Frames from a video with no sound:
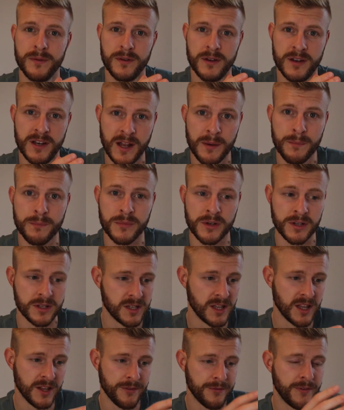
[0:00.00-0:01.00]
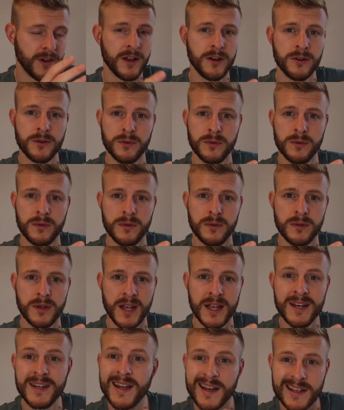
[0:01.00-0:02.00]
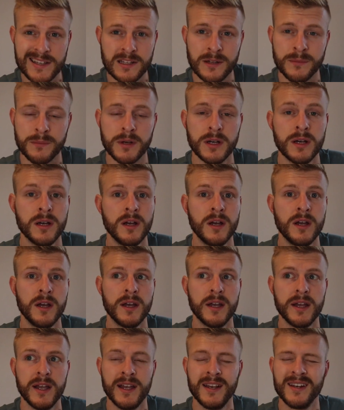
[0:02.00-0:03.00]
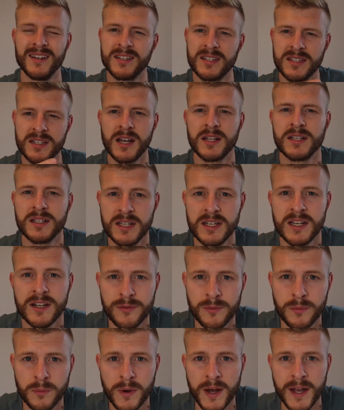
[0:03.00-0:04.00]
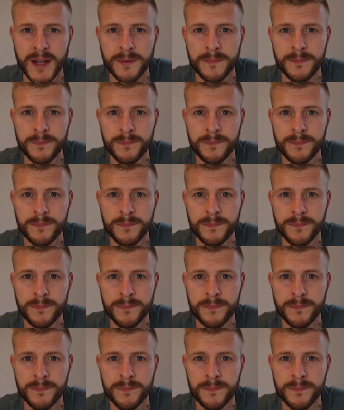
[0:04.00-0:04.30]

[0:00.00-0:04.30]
number, so the final index number, in a subtly different way.